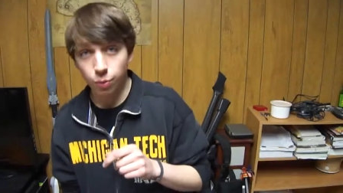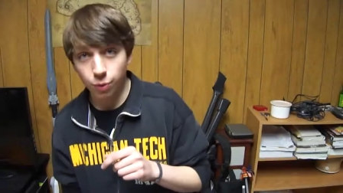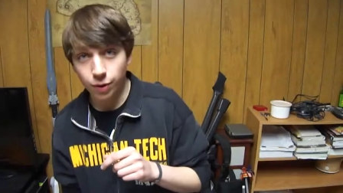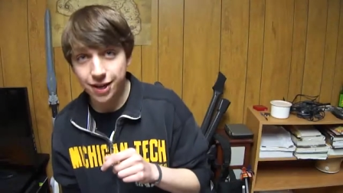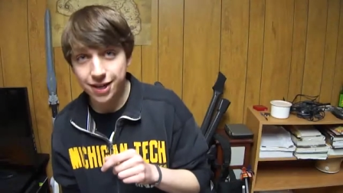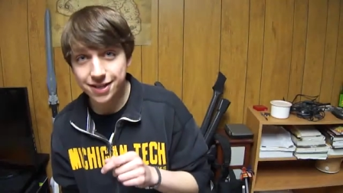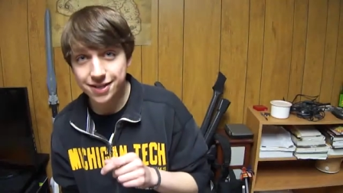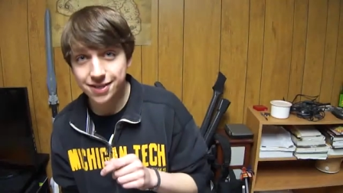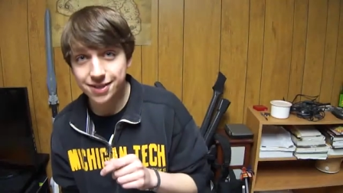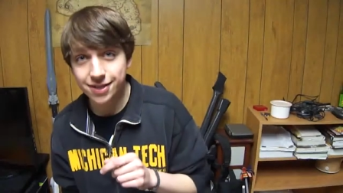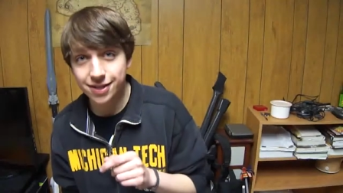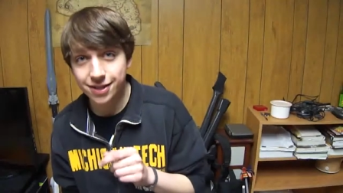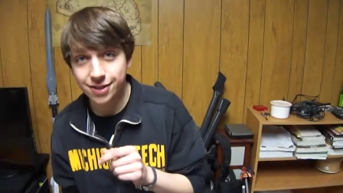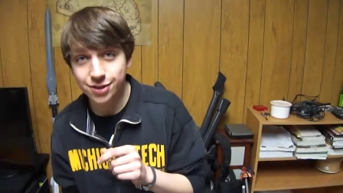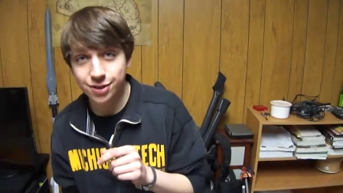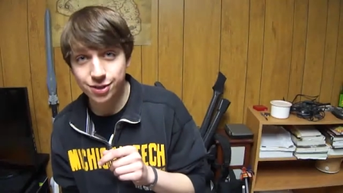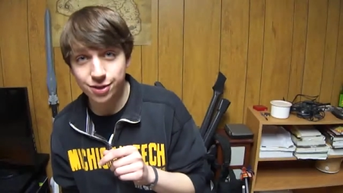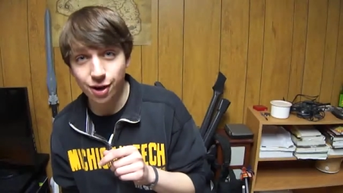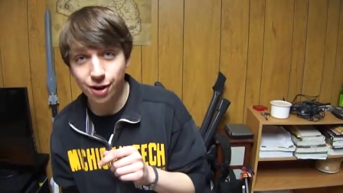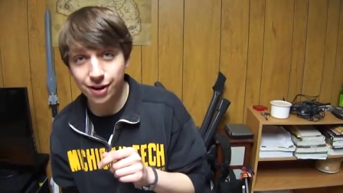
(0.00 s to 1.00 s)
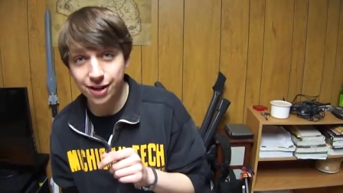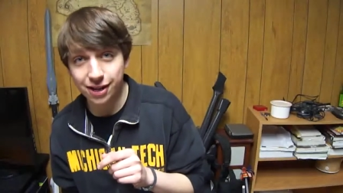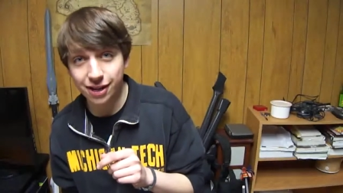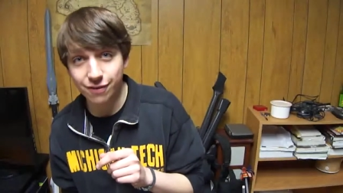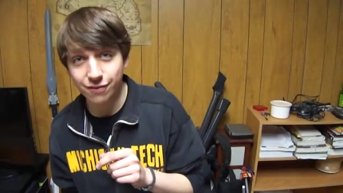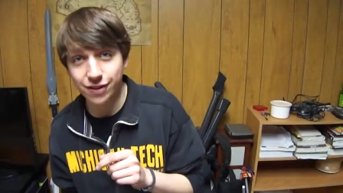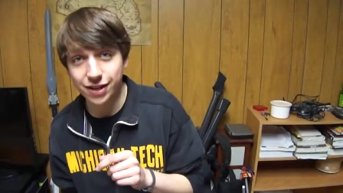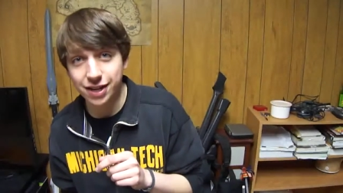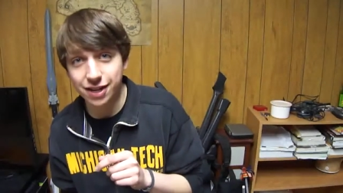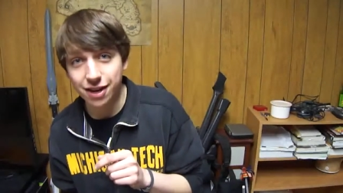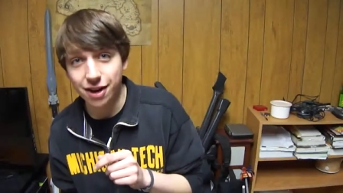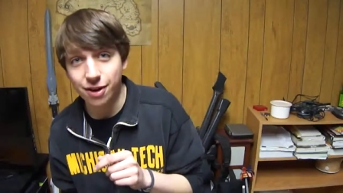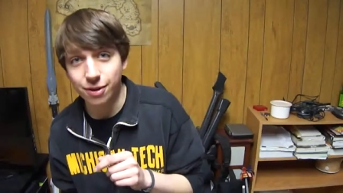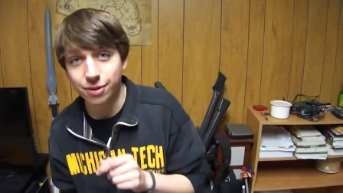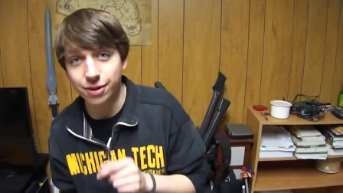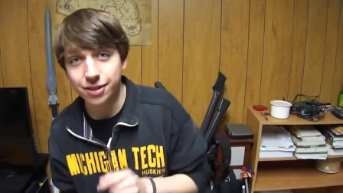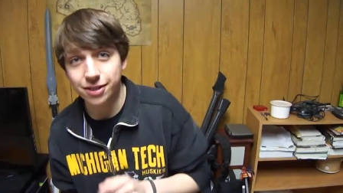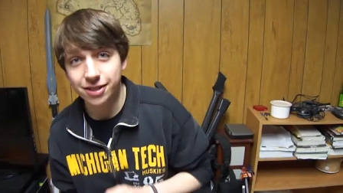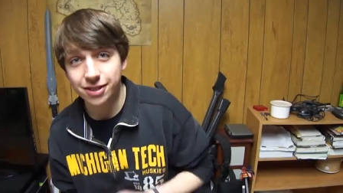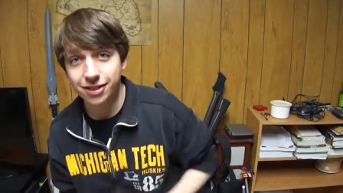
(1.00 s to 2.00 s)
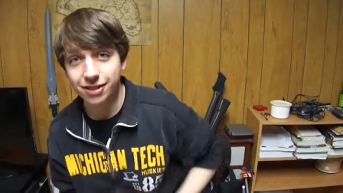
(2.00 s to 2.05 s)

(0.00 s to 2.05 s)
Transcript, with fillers: What is starting a video?